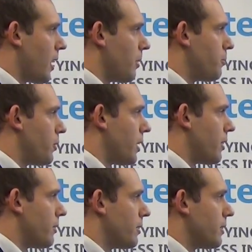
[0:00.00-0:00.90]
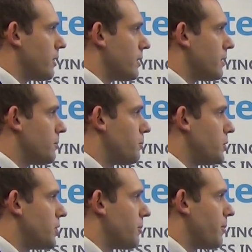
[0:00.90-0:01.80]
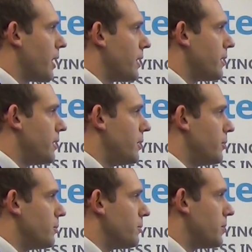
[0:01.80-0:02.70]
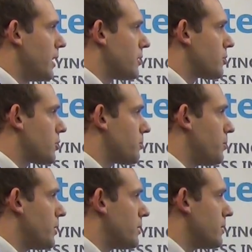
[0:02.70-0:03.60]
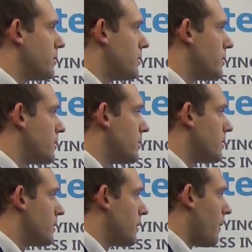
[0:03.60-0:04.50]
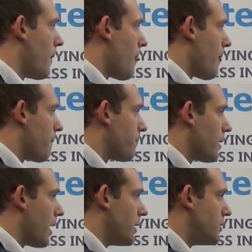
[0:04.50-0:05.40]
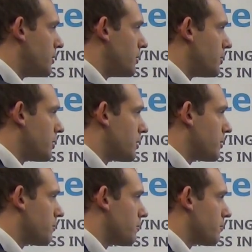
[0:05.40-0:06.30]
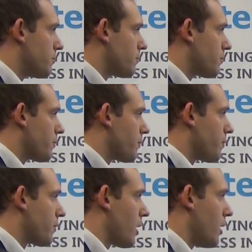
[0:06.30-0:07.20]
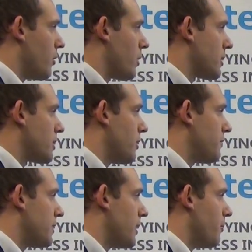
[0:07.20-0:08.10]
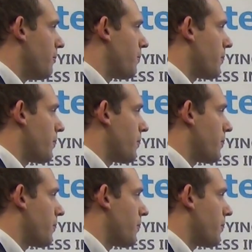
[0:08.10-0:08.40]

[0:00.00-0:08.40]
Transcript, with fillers: I put here, I push here my new data source button. I choose the local Excel file.